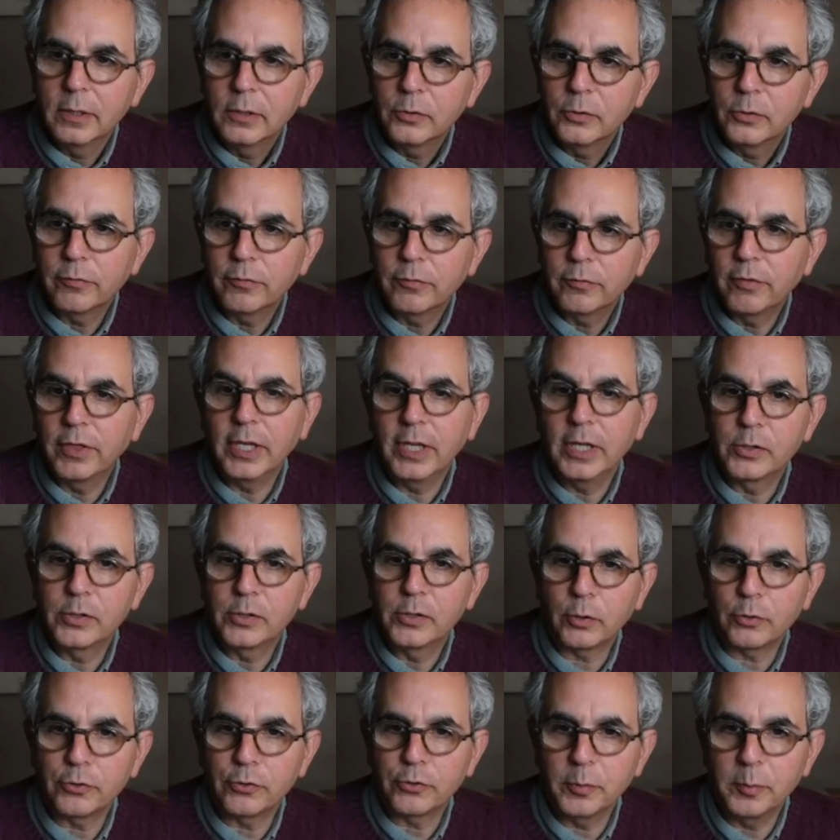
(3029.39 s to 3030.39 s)
sort of the
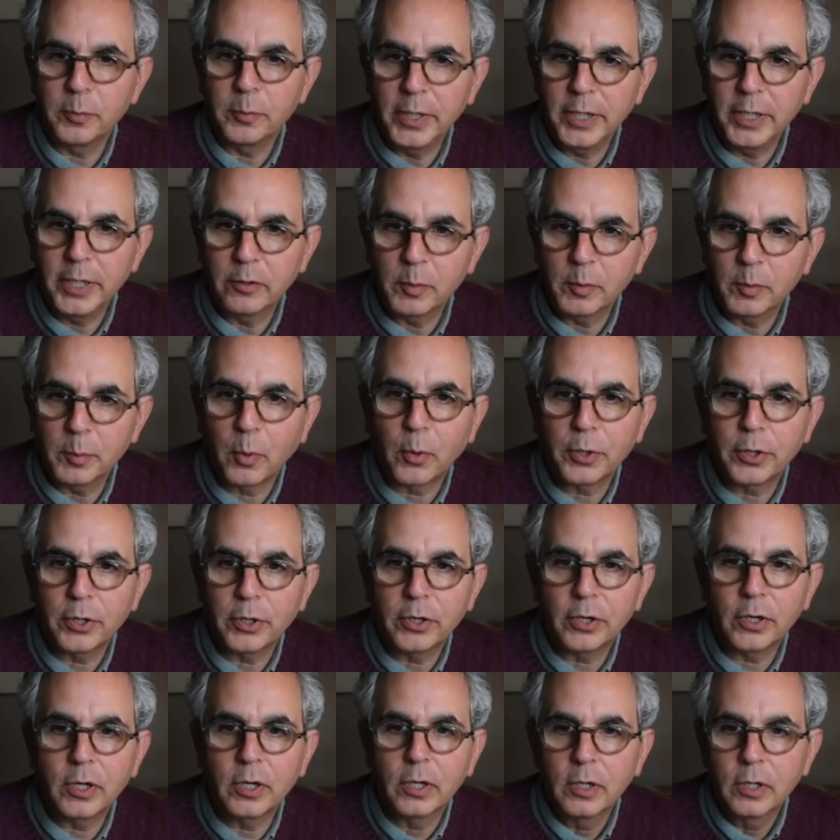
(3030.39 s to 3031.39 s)
social media
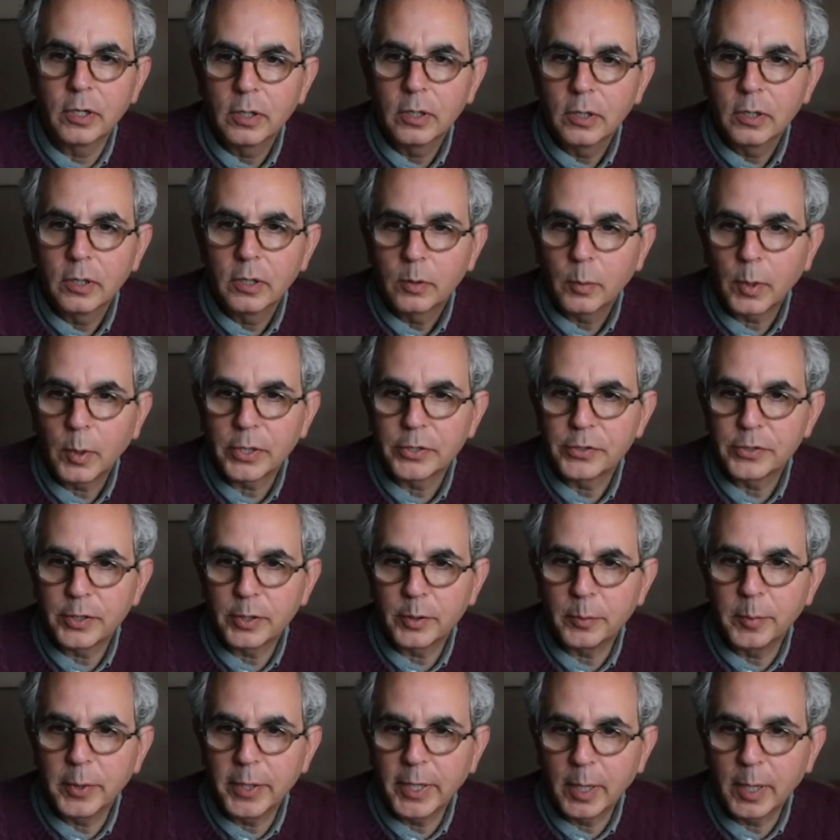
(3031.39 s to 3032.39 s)
reporter while
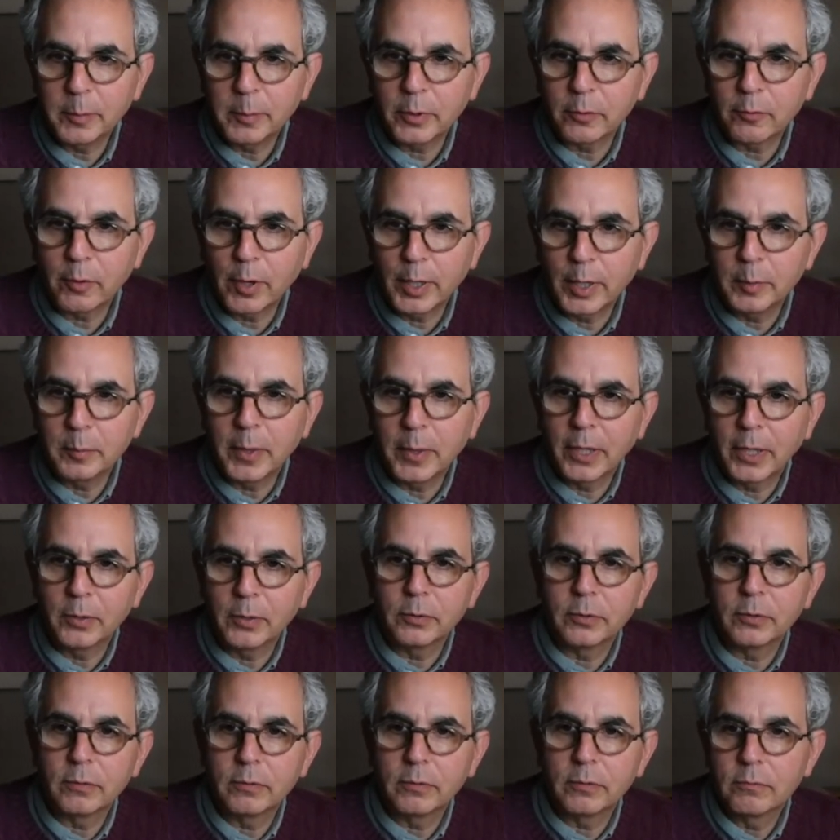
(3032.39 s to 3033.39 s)
still being able to write
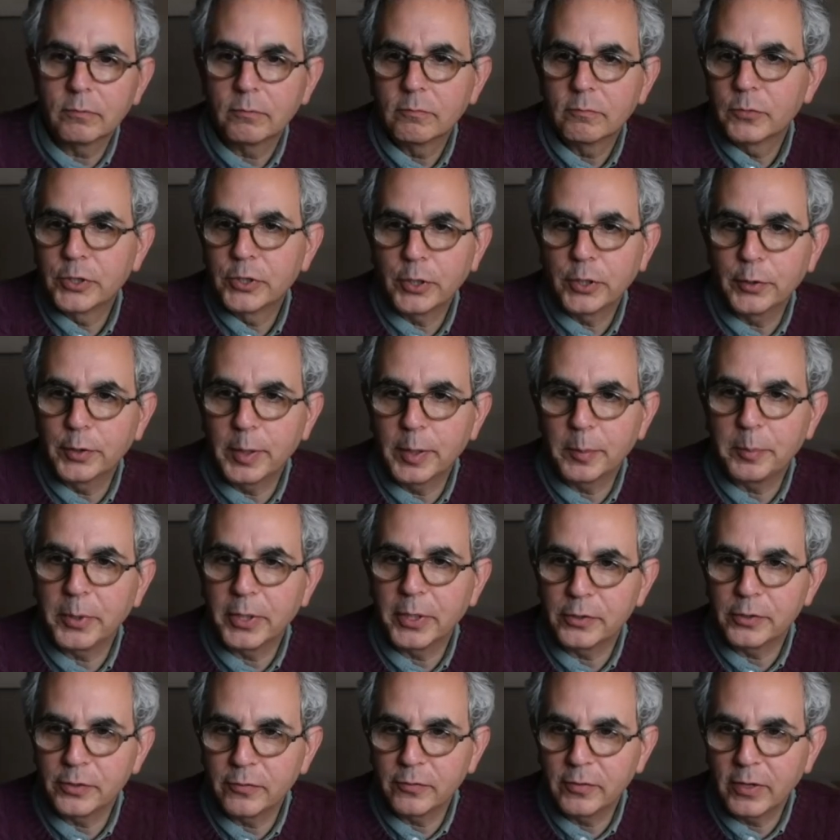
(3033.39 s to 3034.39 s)
about
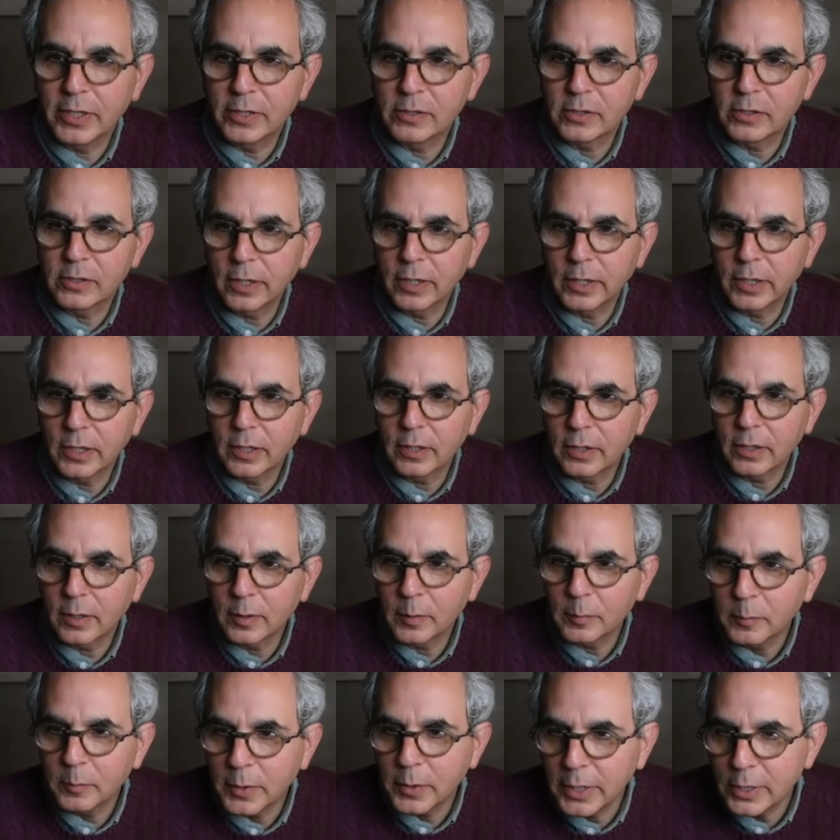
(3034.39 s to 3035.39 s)
serendipitous events like
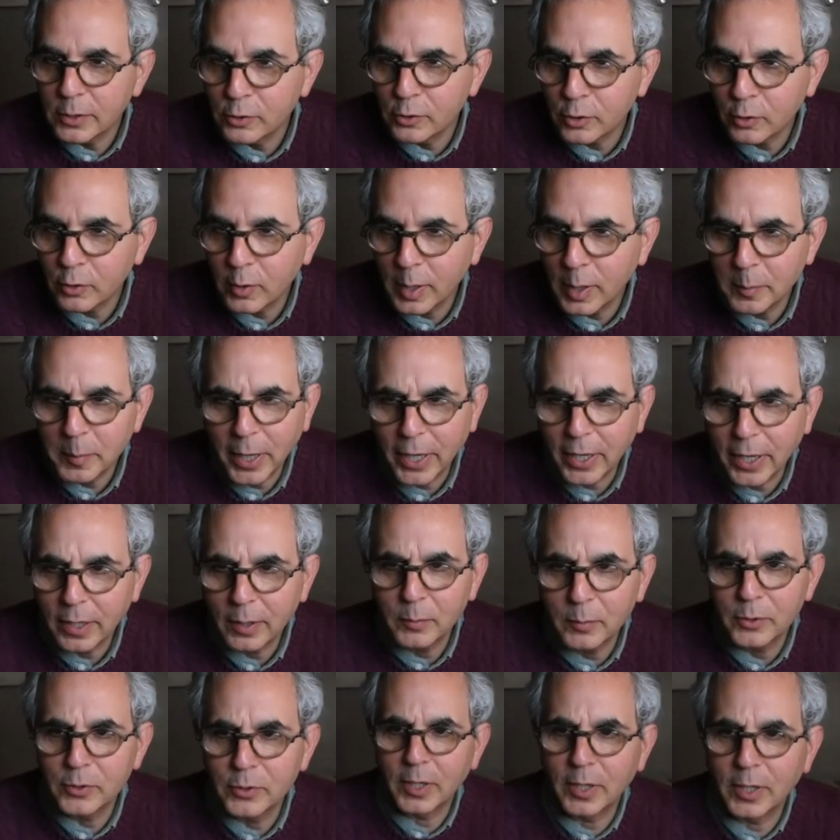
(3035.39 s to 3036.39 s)
um, Instagram Egg,
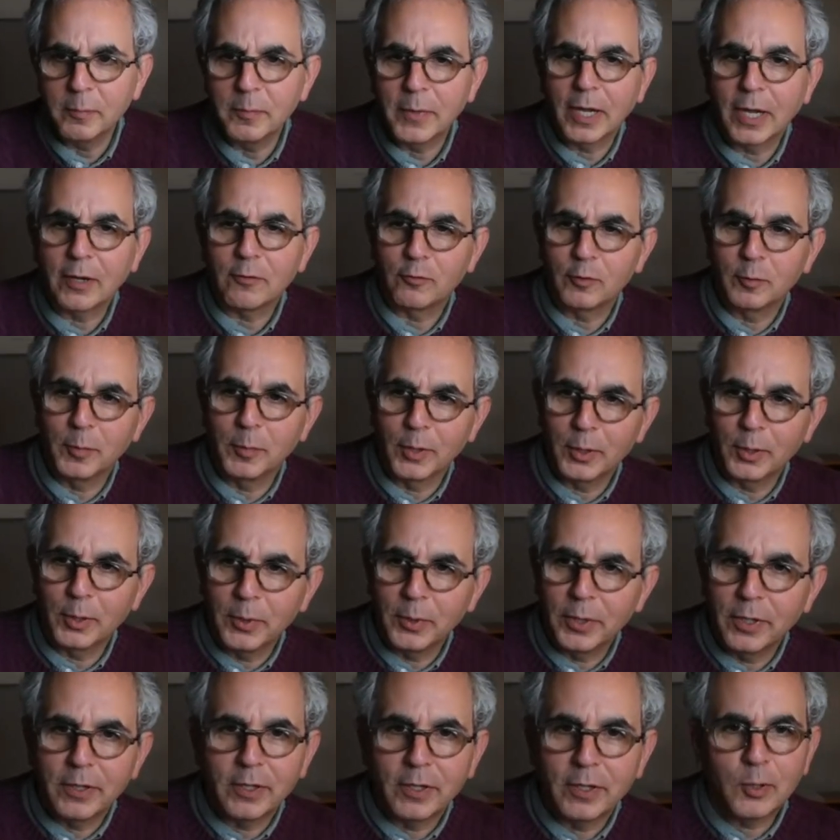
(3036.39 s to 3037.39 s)
which I'm not familiar
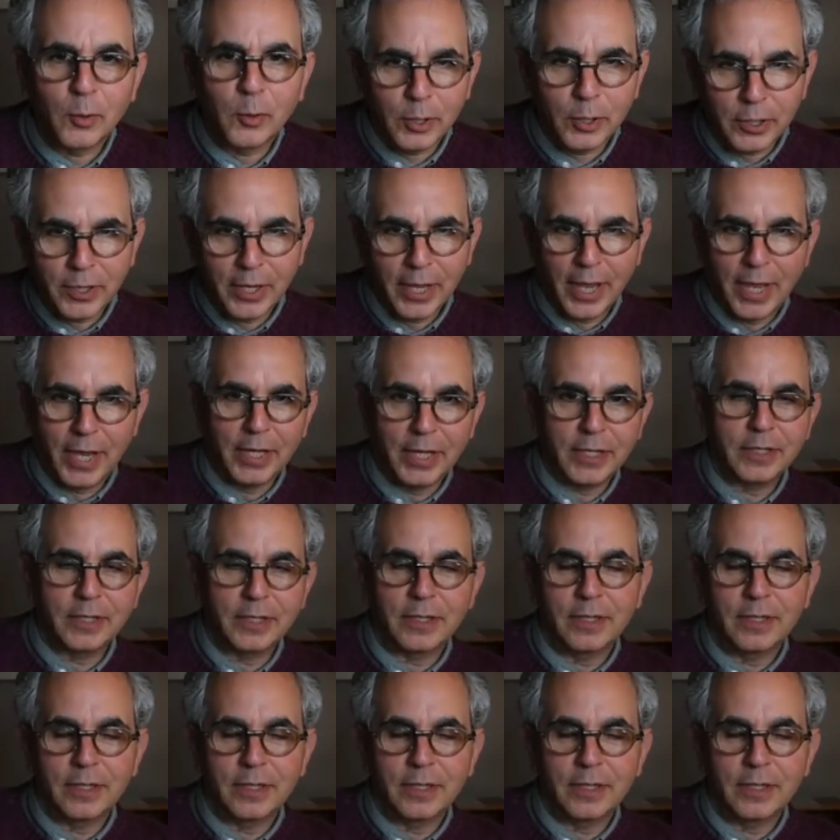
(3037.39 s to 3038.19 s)
with, and Lawyer Cat.